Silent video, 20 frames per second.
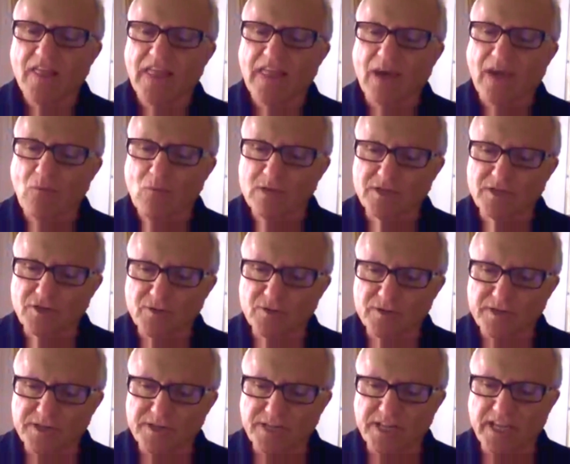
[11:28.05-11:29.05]
that what you're
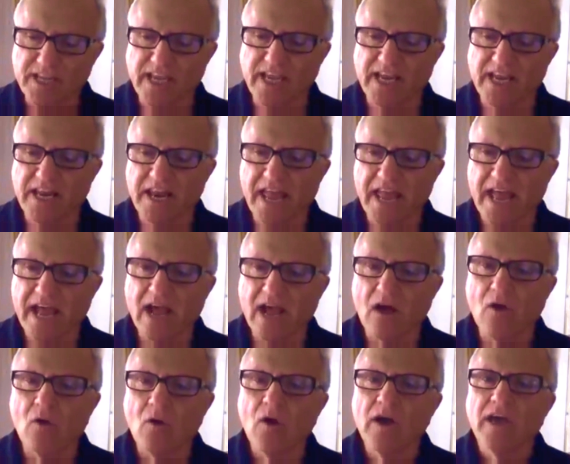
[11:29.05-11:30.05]
seeing
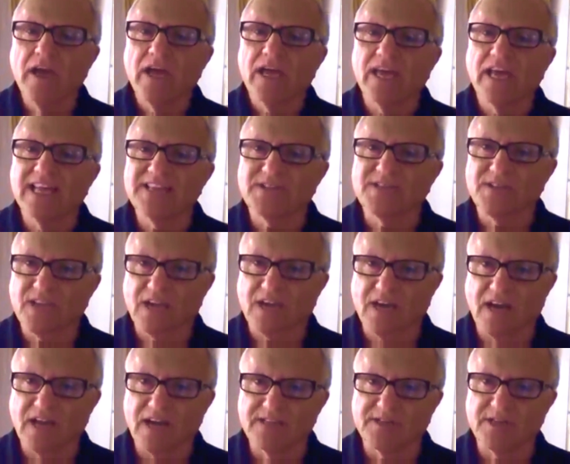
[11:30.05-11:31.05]
now is
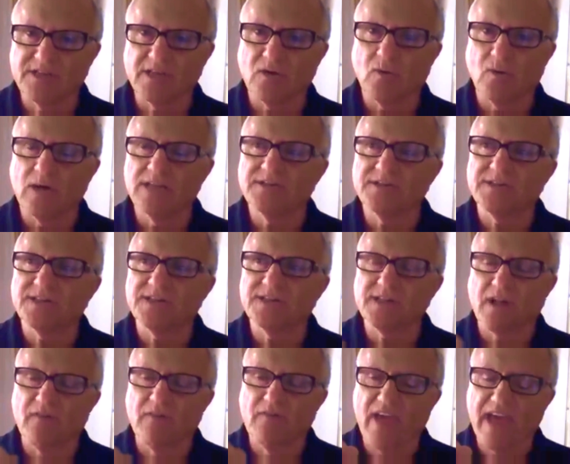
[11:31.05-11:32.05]
consequences
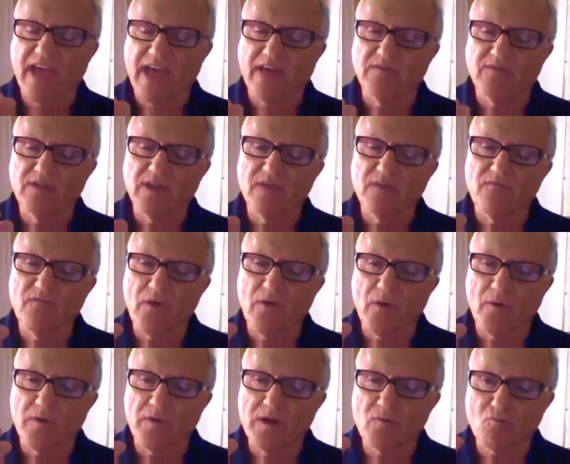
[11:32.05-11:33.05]
of having a
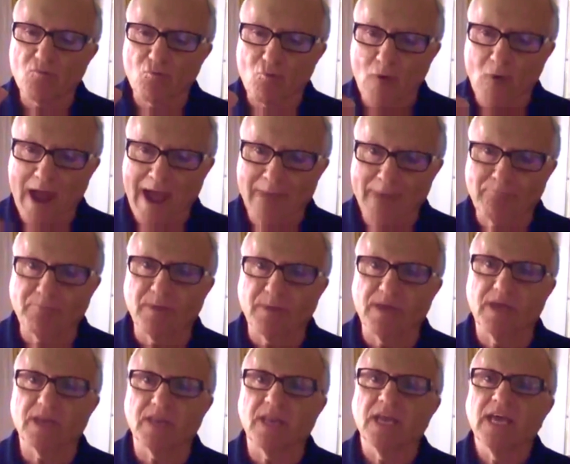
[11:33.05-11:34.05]
very
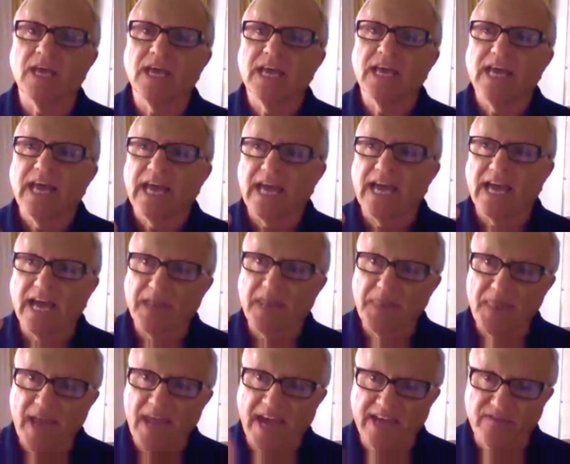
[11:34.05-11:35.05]
rapid
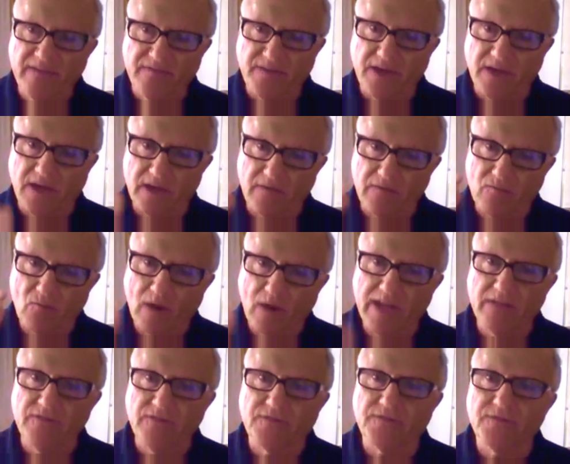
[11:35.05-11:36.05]
knife cut
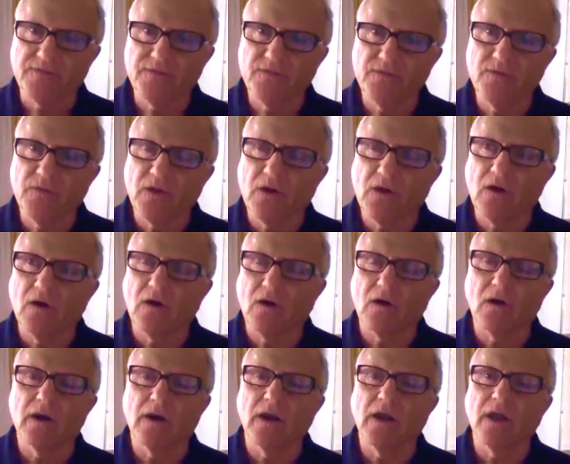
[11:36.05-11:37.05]
right through the
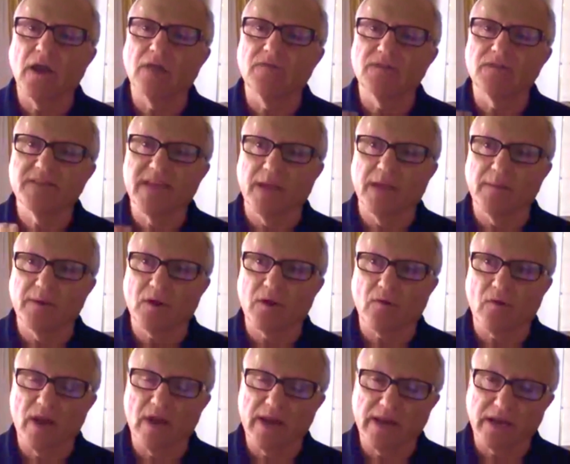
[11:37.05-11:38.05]
heart of the
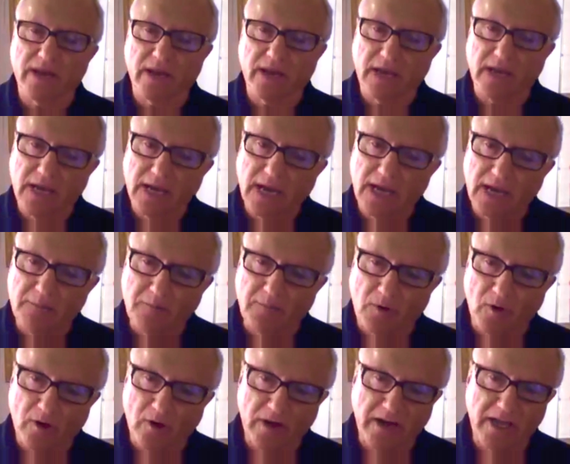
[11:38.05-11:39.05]
Democratic
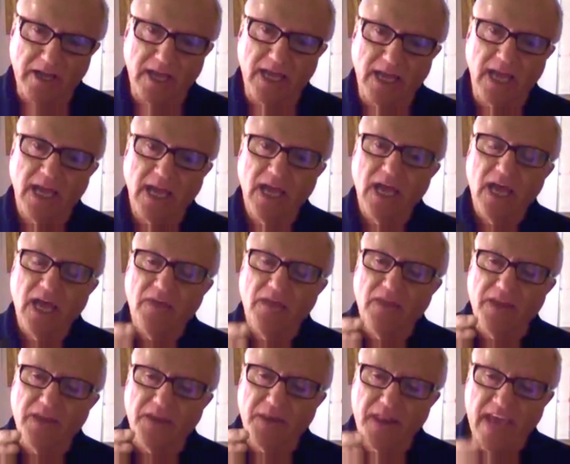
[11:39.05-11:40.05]
Party,
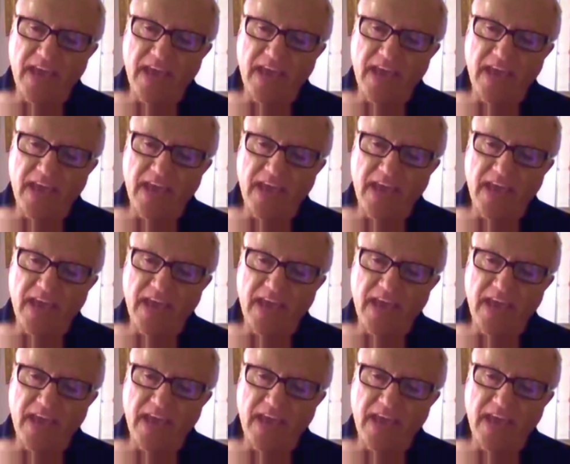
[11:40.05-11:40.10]
the